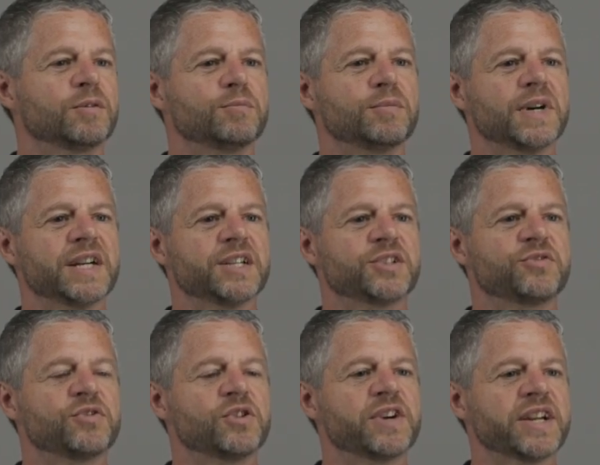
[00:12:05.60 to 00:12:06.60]
minus
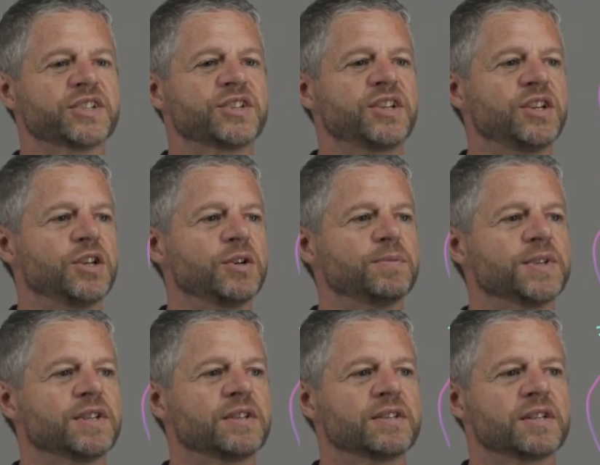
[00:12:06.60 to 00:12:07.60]
4x
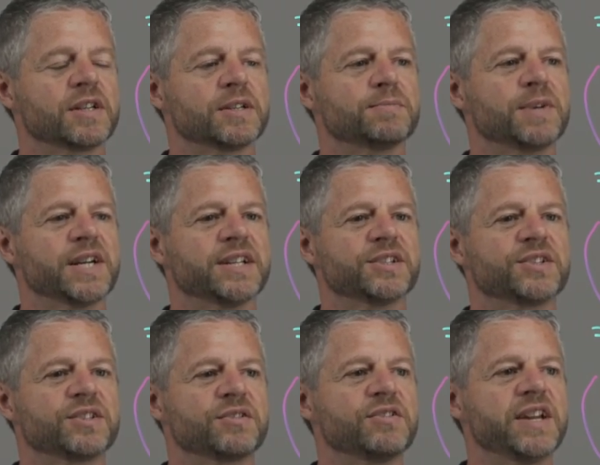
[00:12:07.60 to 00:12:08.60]
cubed times minus
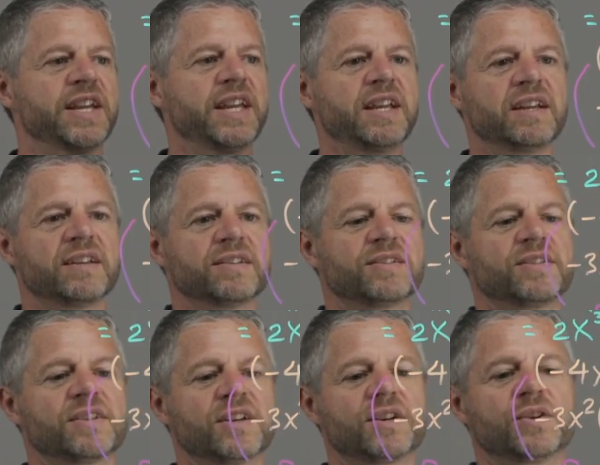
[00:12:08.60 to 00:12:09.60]
3.
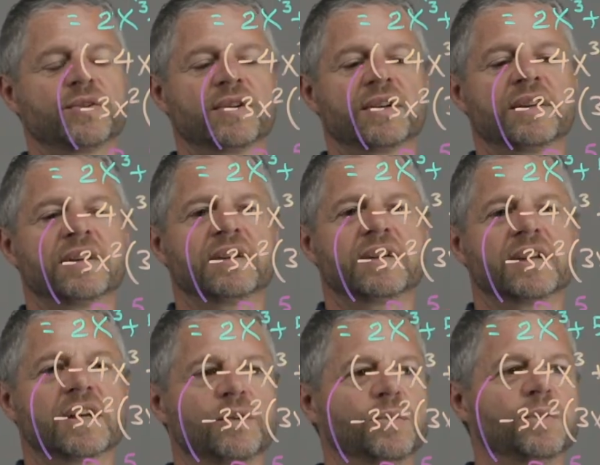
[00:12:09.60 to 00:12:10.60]
So
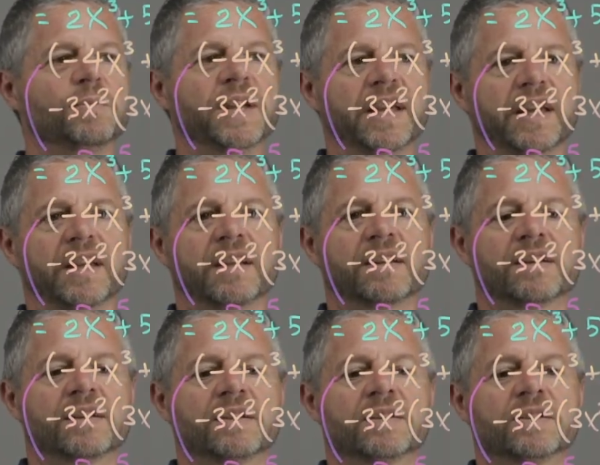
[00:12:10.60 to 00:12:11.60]
that will be
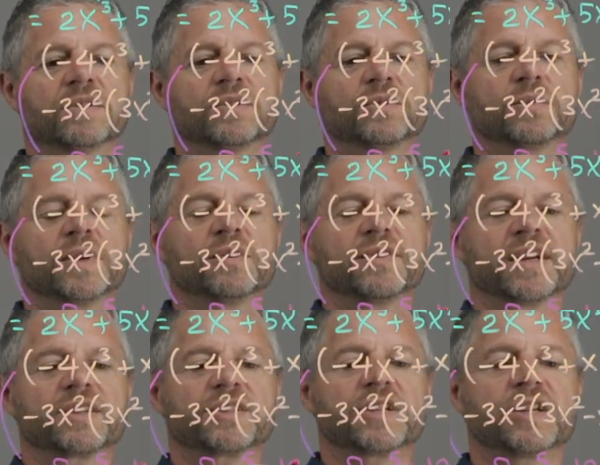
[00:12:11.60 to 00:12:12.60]

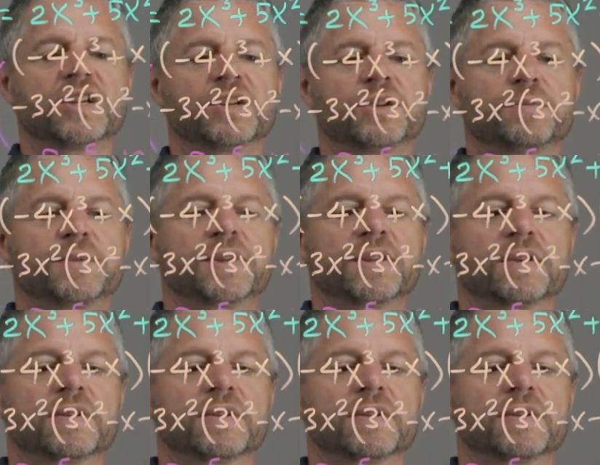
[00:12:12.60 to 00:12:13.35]
12x cubed.